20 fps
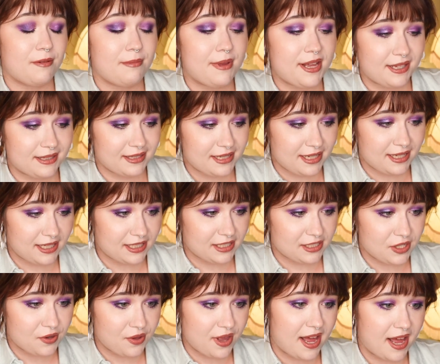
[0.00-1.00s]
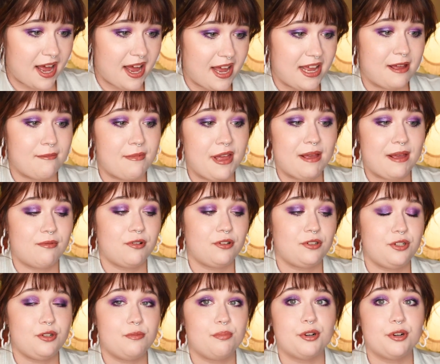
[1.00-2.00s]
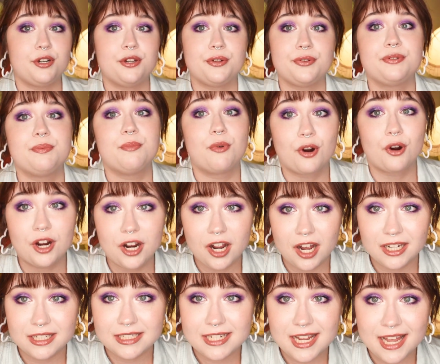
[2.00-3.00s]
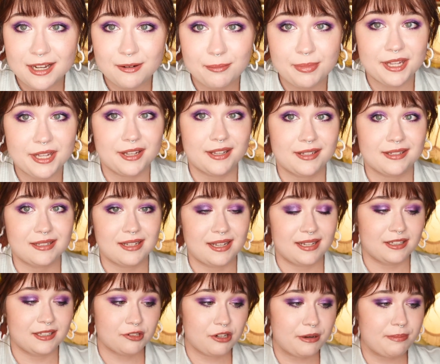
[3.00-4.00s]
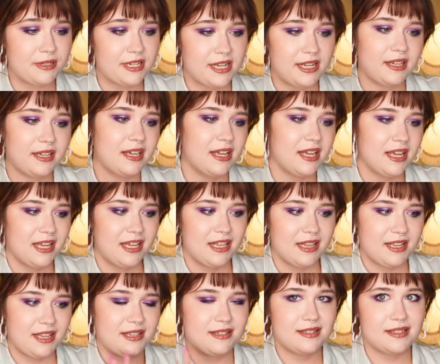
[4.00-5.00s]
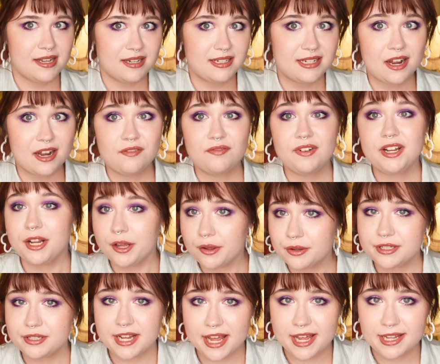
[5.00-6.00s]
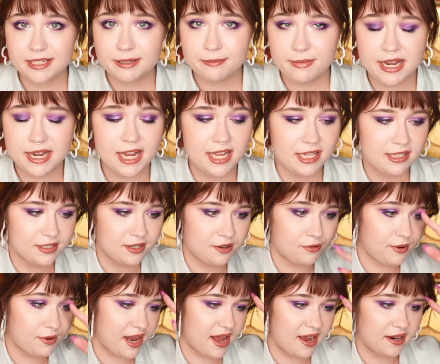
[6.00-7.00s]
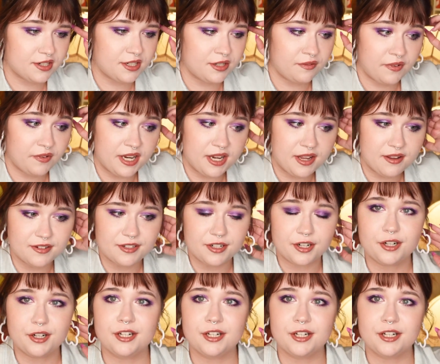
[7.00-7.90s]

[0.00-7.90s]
It makes it so that I am able to produce more content because, like, scripting these sit down videos takes a minute, so reaction videos are